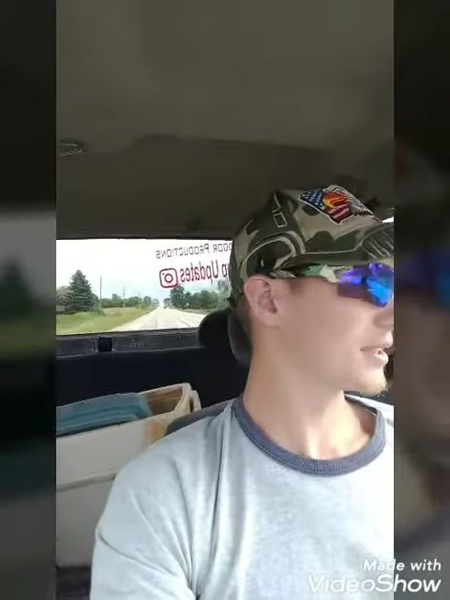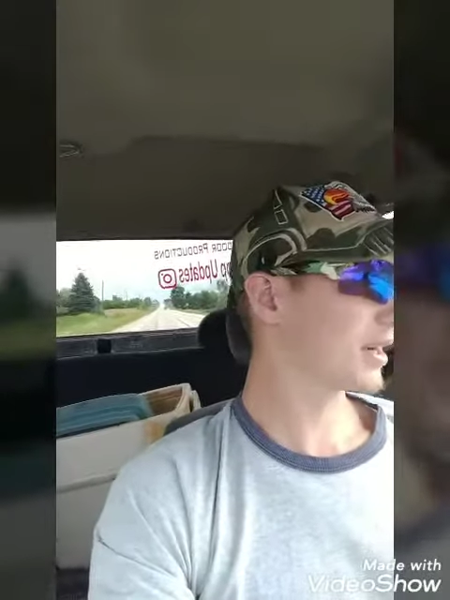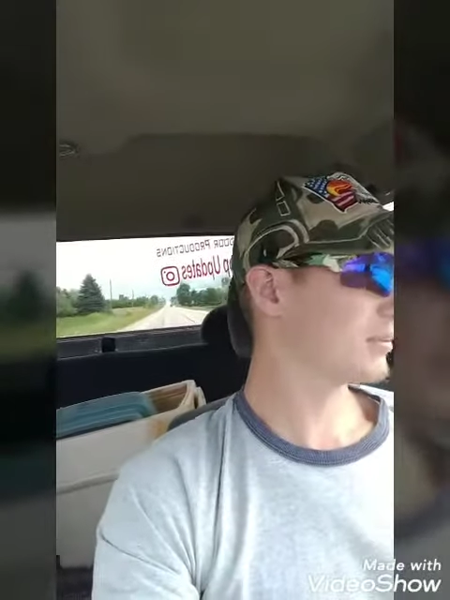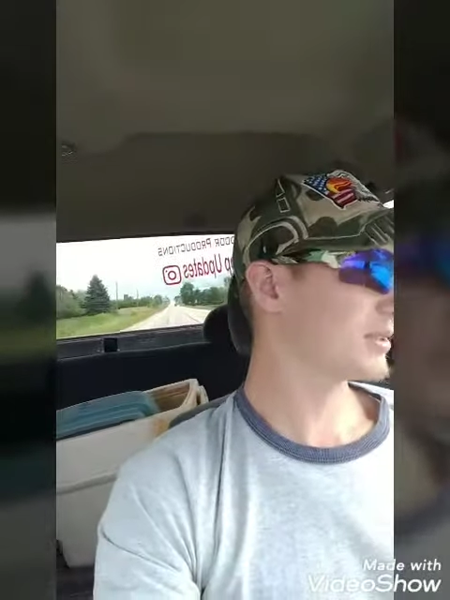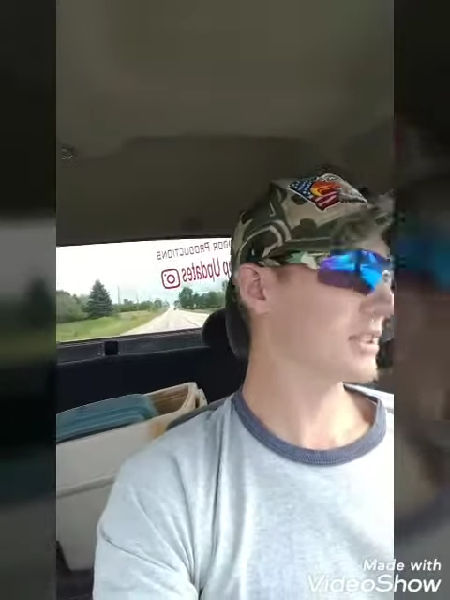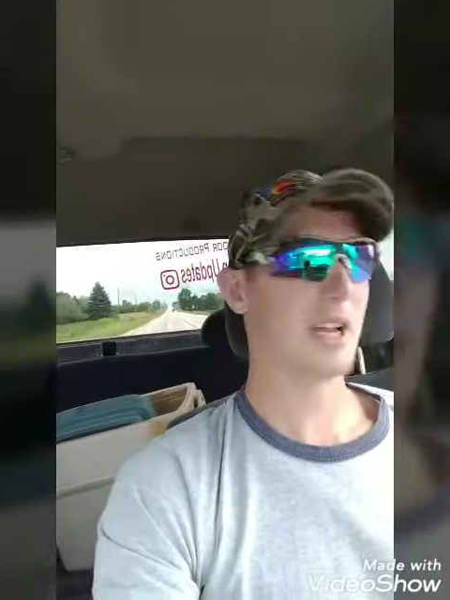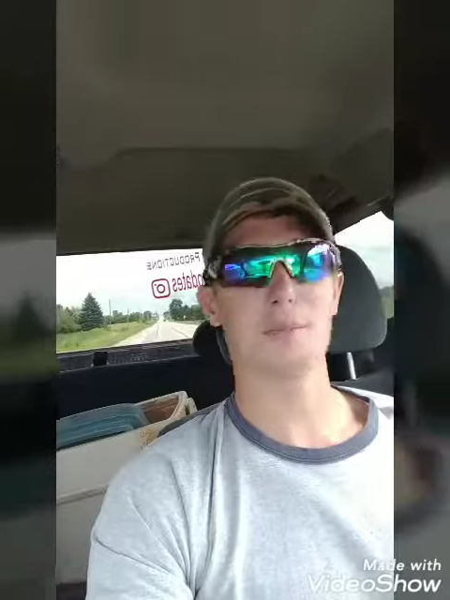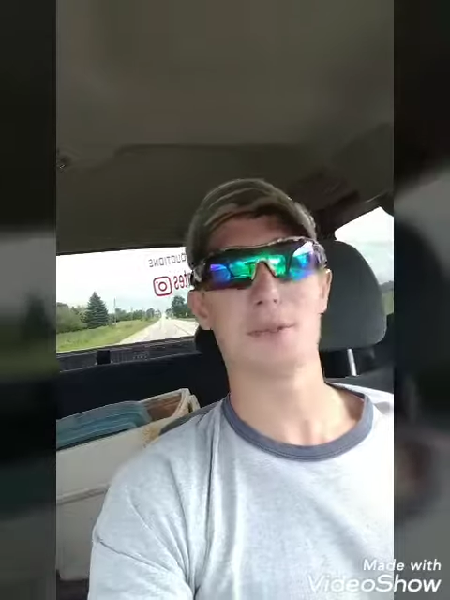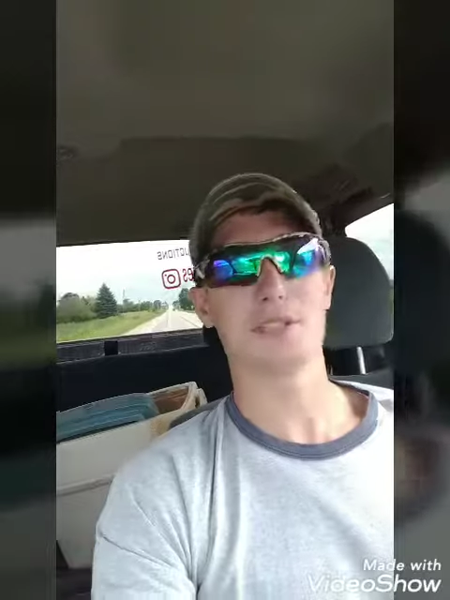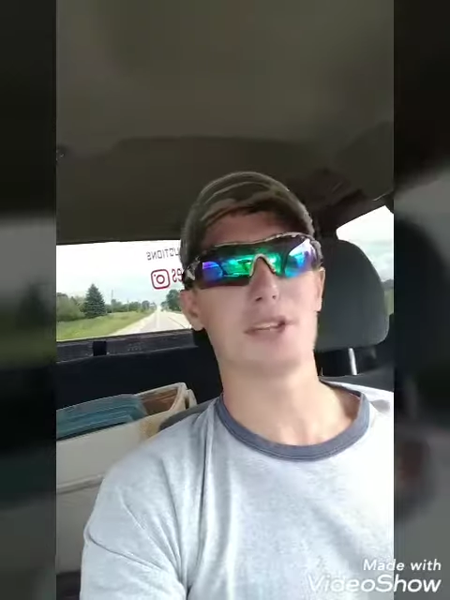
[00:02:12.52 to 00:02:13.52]
me set
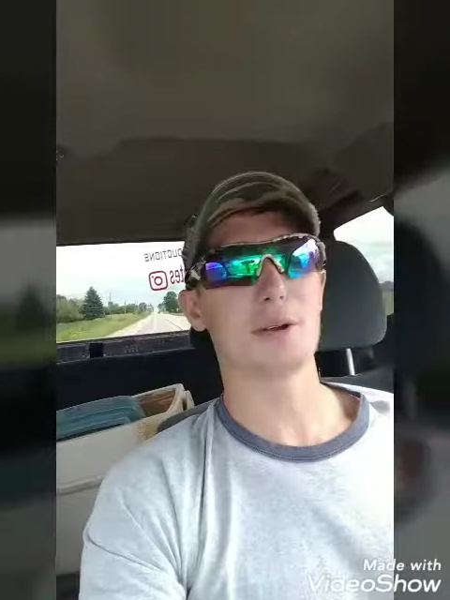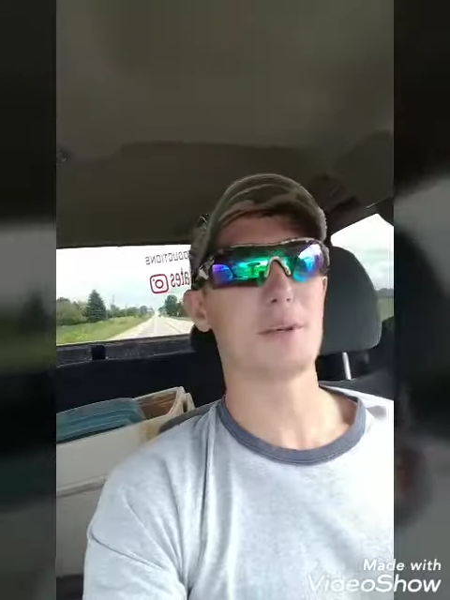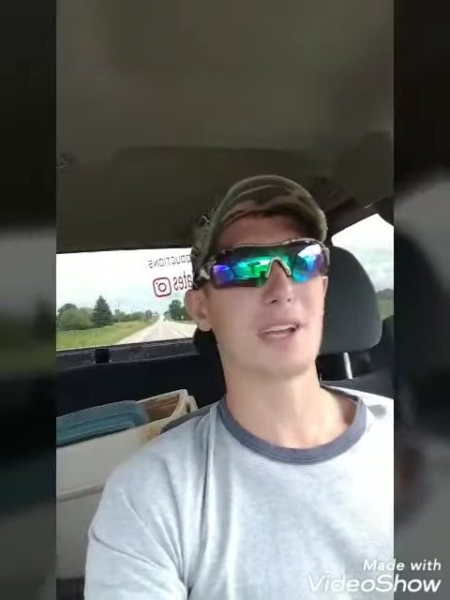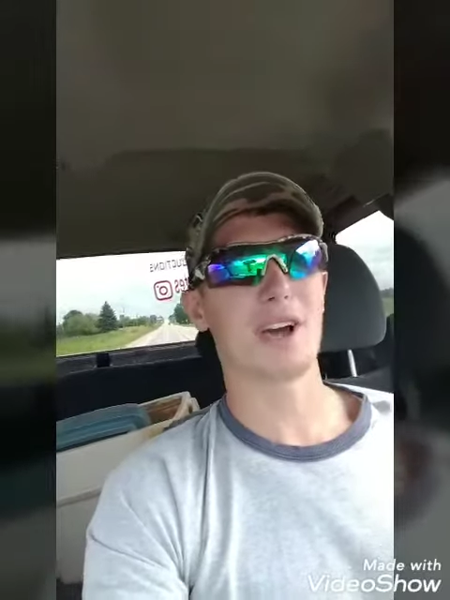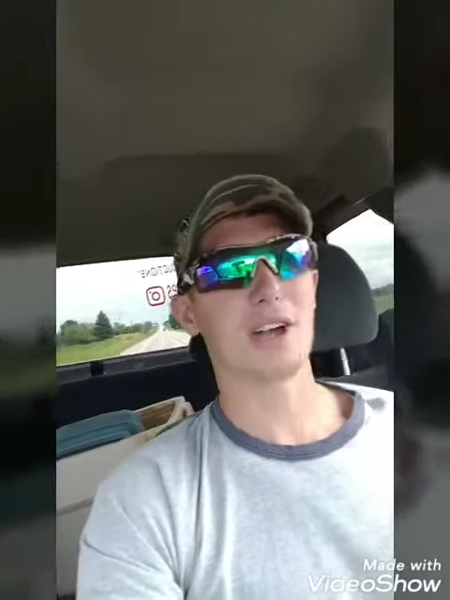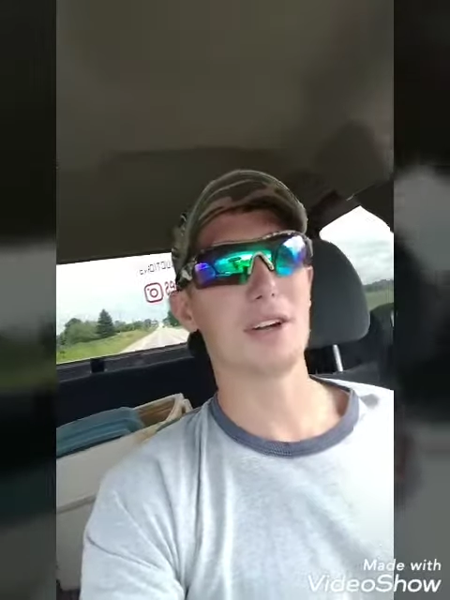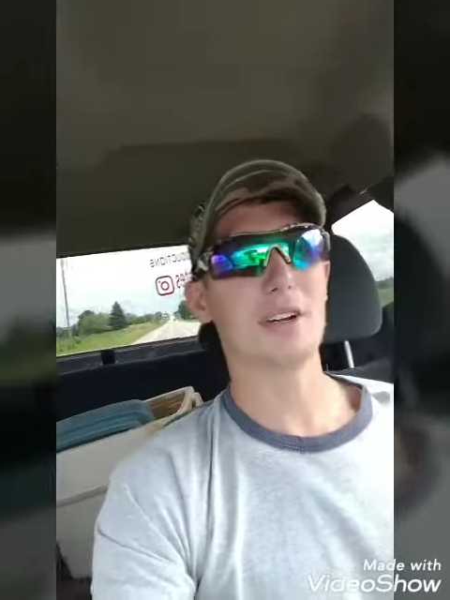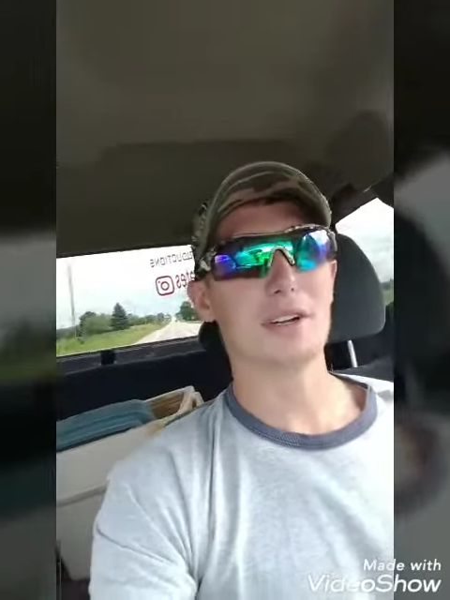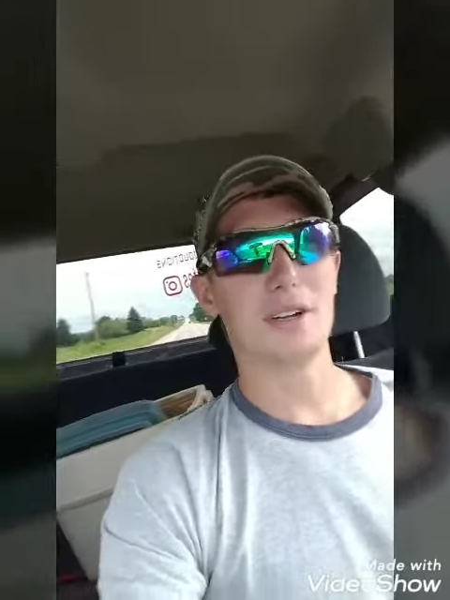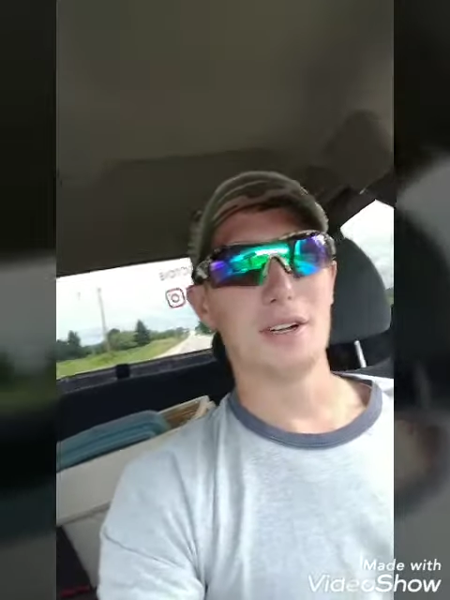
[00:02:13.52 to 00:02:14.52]
up this derby car.
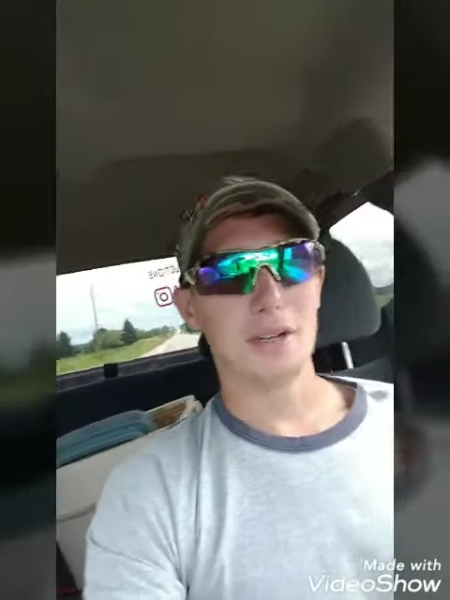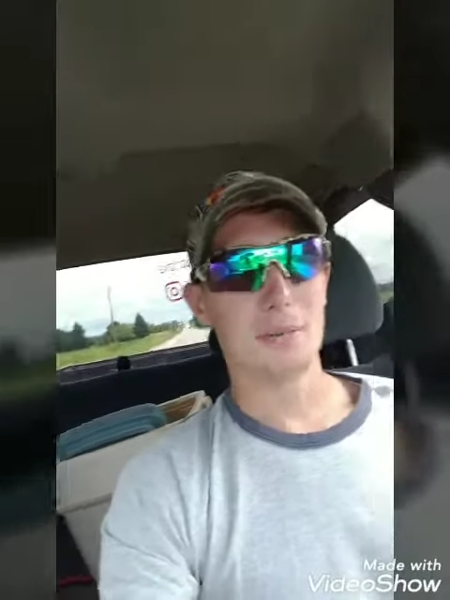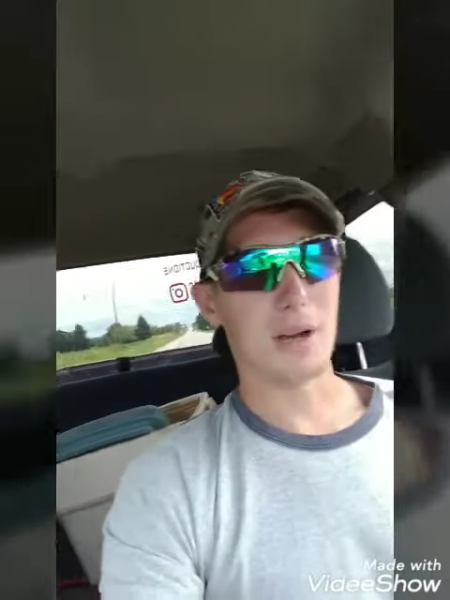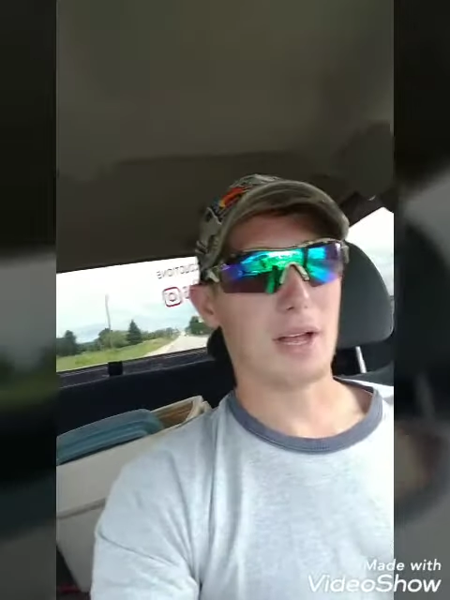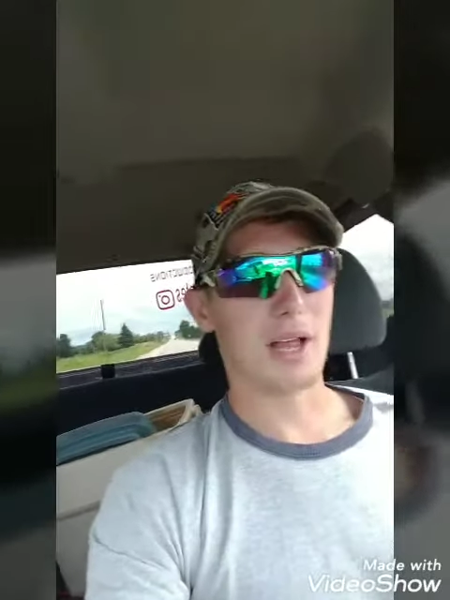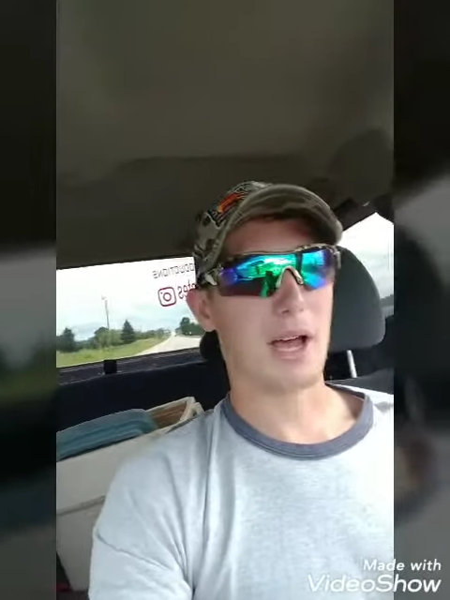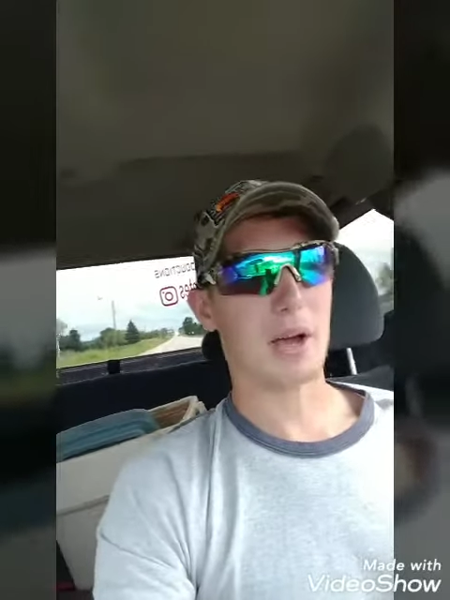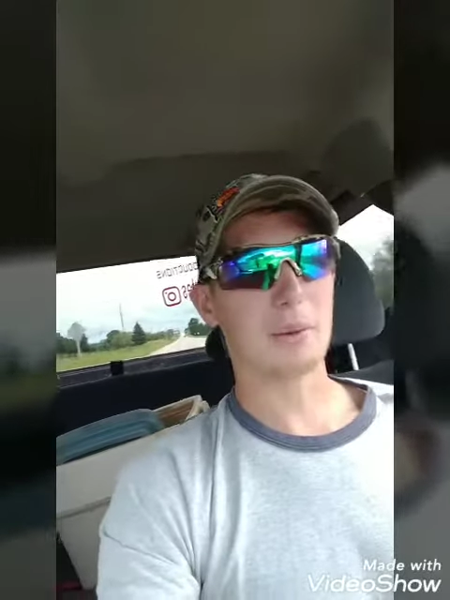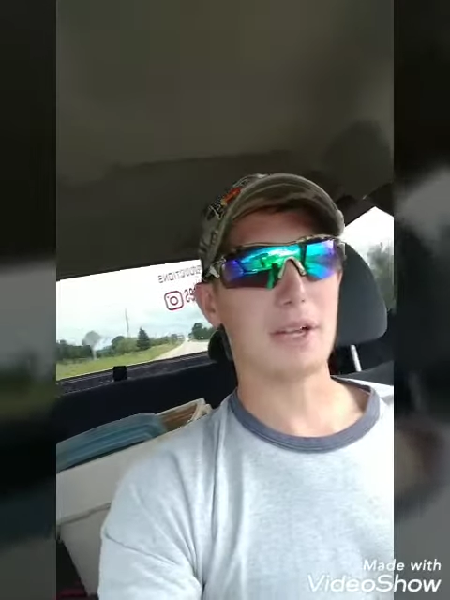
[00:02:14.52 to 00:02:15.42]
But uh,